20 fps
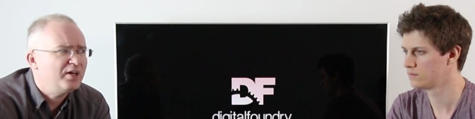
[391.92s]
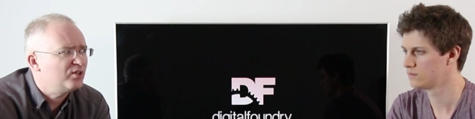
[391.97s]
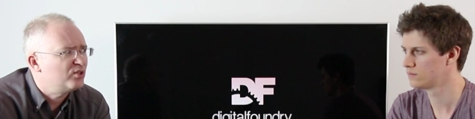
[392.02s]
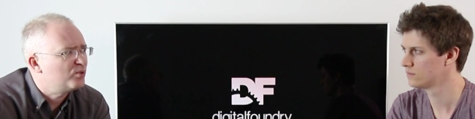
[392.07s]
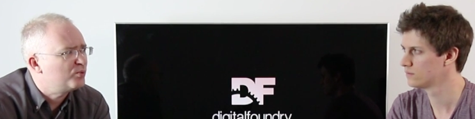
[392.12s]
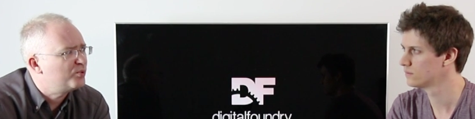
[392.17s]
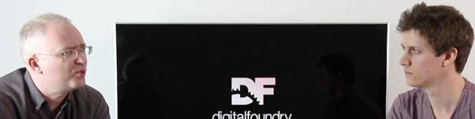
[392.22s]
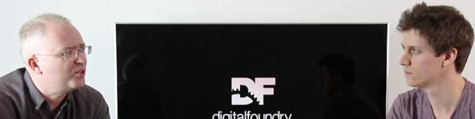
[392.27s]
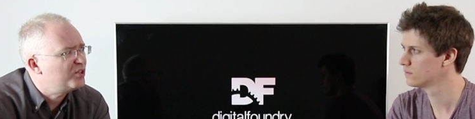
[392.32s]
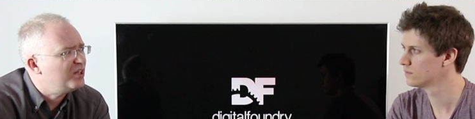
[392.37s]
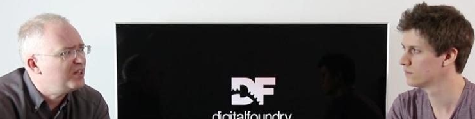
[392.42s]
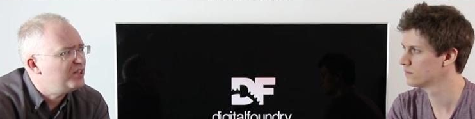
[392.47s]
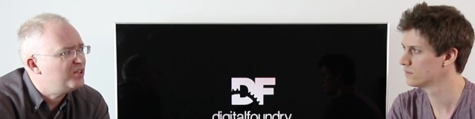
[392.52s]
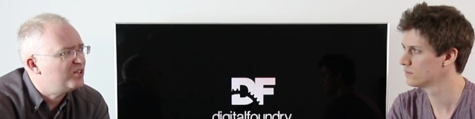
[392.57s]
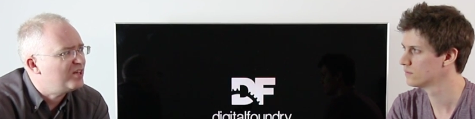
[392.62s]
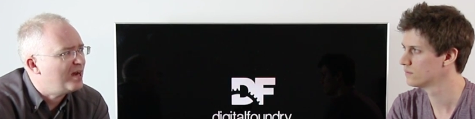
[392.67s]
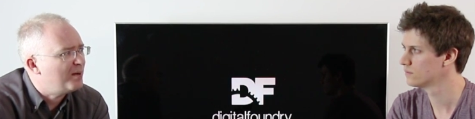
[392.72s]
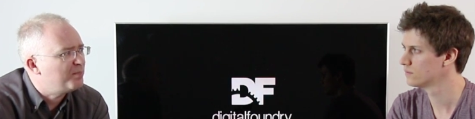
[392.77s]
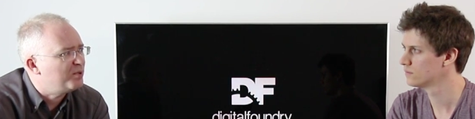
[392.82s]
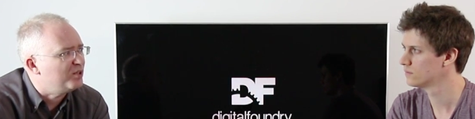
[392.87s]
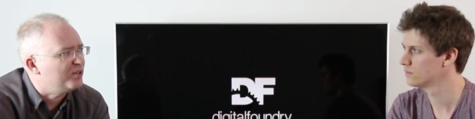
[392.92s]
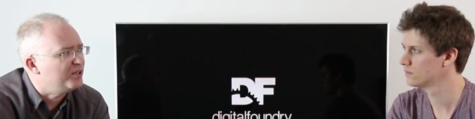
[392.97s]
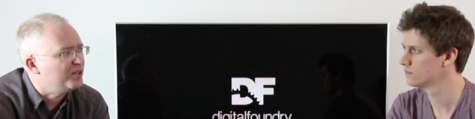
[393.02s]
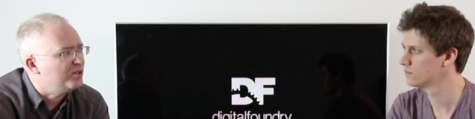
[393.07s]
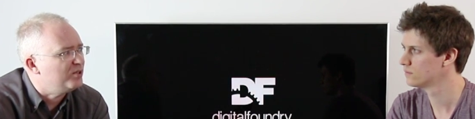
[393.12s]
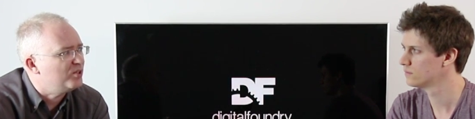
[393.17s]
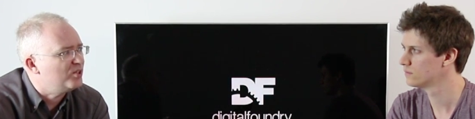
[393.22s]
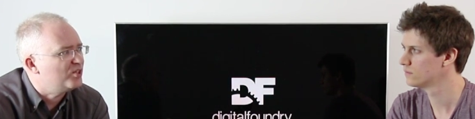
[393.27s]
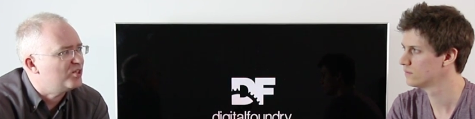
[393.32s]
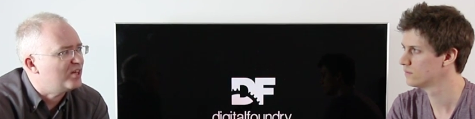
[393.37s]
Speaker 1: Pixel C tablet
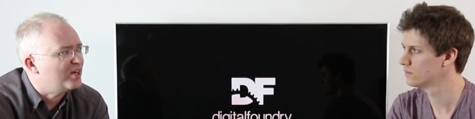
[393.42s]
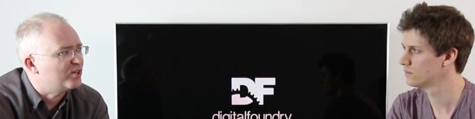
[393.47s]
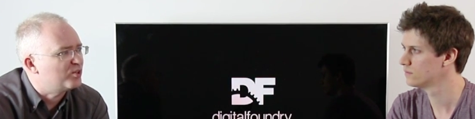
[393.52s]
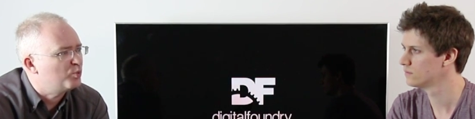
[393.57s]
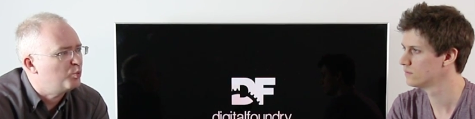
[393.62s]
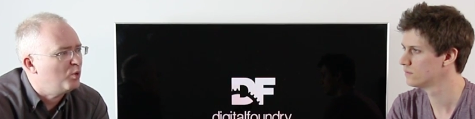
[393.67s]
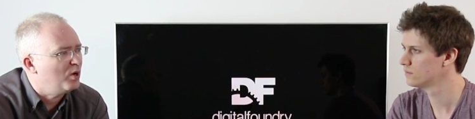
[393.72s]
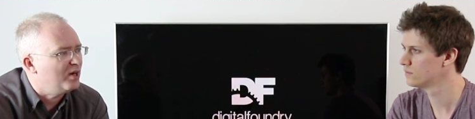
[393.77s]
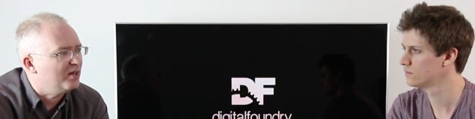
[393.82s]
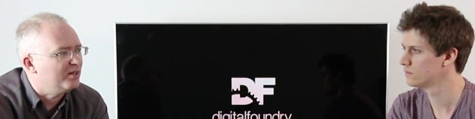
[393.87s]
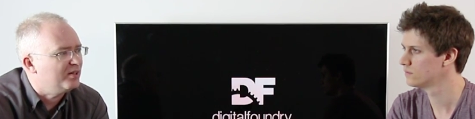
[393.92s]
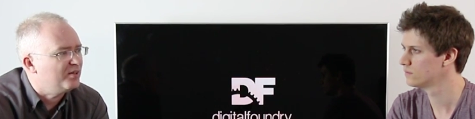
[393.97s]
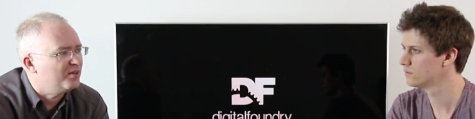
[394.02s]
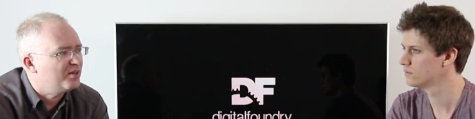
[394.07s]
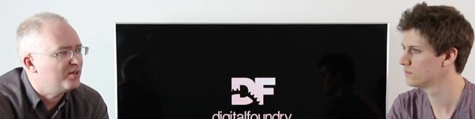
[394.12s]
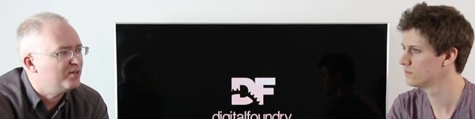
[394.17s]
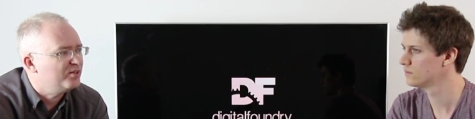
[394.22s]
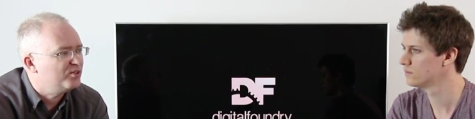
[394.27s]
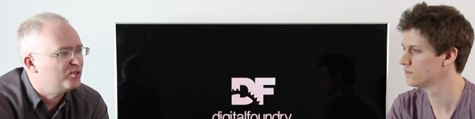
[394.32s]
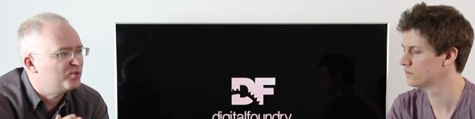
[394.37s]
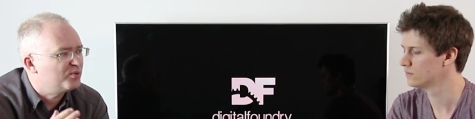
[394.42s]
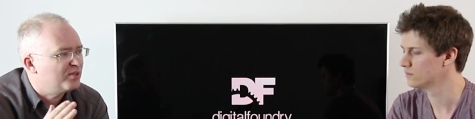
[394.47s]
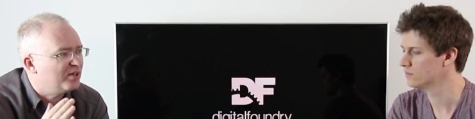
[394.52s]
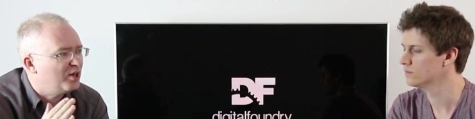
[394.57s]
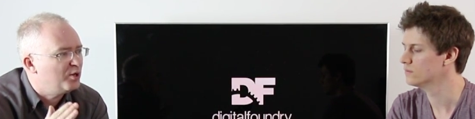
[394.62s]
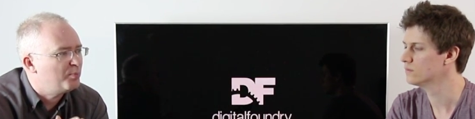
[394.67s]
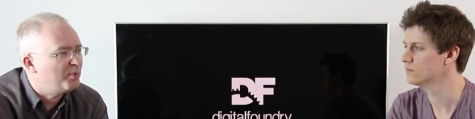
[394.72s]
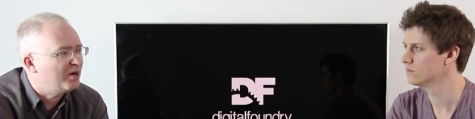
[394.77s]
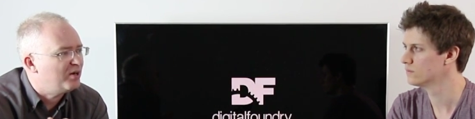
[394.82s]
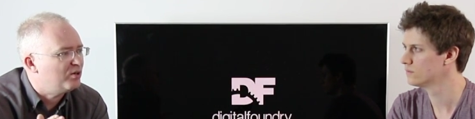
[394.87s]
uses X one, and those
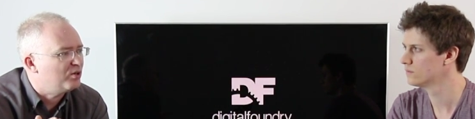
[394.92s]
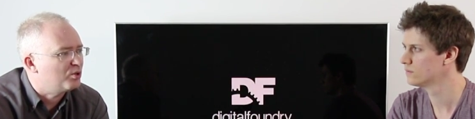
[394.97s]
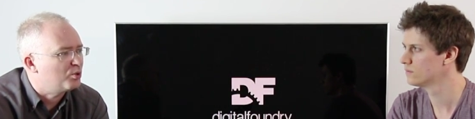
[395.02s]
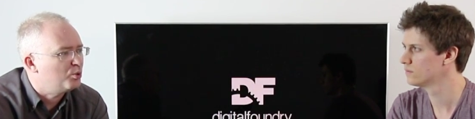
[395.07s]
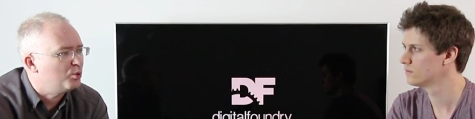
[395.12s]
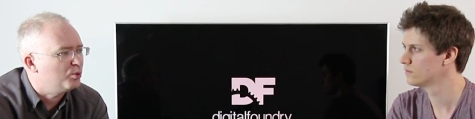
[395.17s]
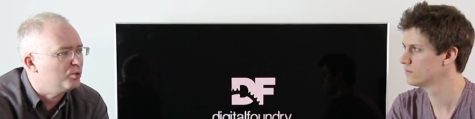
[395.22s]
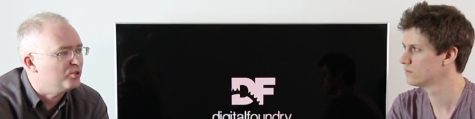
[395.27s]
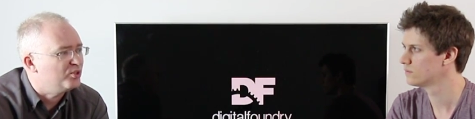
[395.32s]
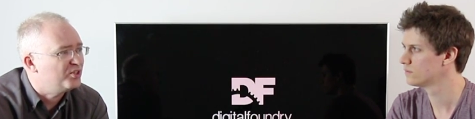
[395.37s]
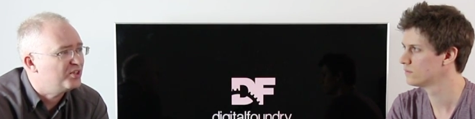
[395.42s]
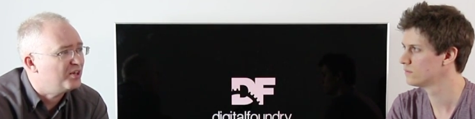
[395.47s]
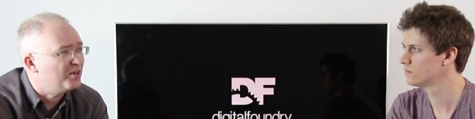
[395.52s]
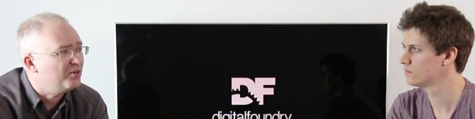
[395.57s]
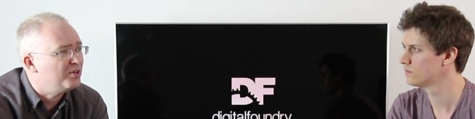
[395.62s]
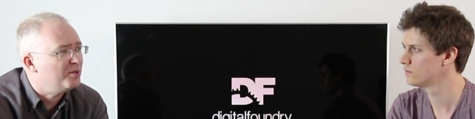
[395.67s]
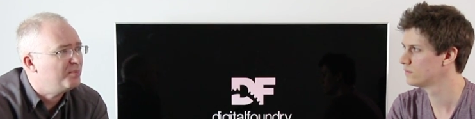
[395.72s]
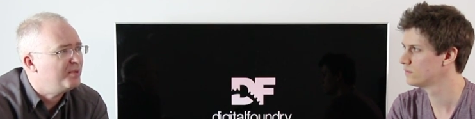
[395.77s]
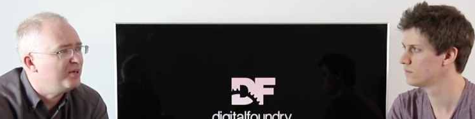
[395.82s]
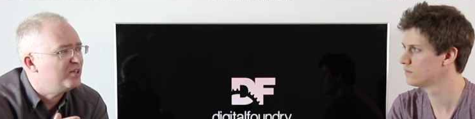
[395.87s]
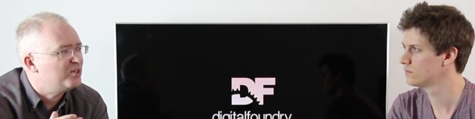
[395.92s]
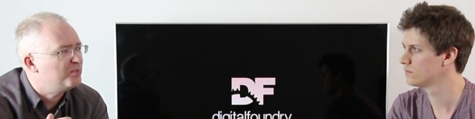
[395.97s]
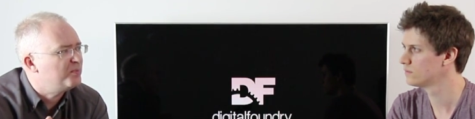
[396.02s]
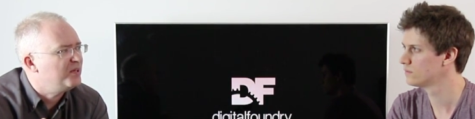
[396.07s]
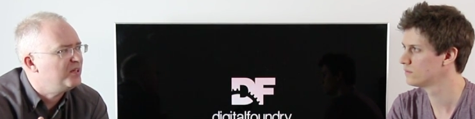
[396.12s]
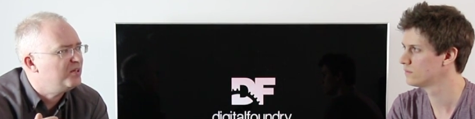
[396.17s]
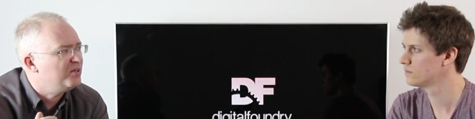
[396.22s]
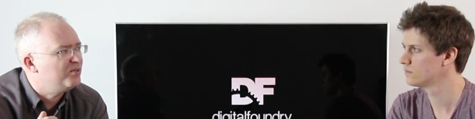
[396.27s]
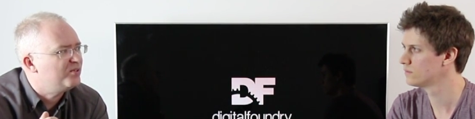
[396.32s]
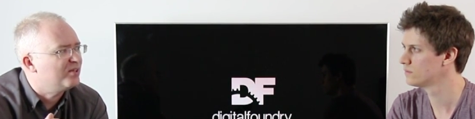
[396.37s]
low power cores don't appear to
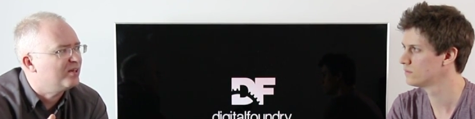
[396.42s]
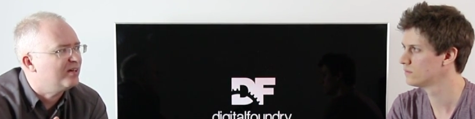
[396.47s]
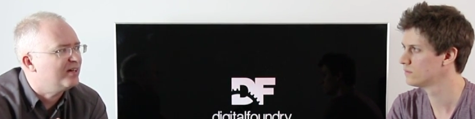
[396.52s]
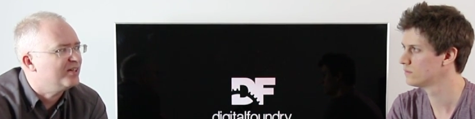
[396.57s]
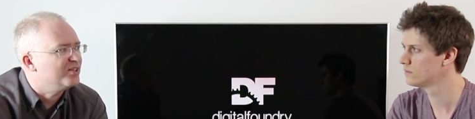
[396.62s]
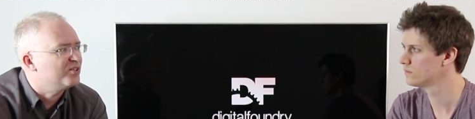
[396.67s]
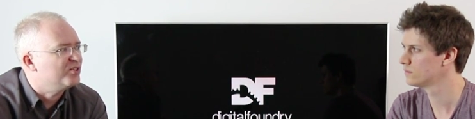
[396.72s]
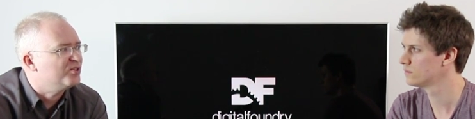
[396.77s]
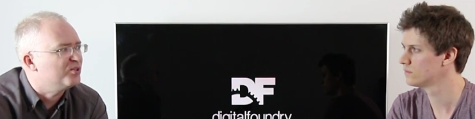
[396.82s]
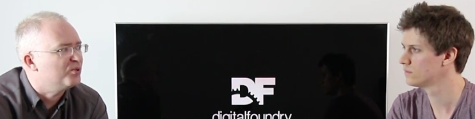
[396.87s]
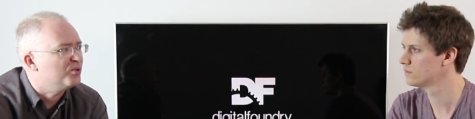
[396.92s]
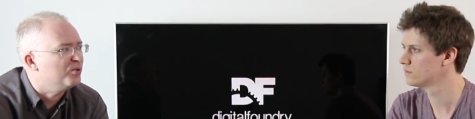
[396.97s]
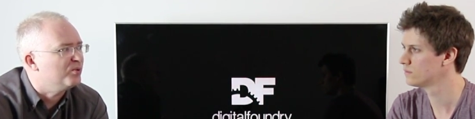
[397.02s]
be utilized at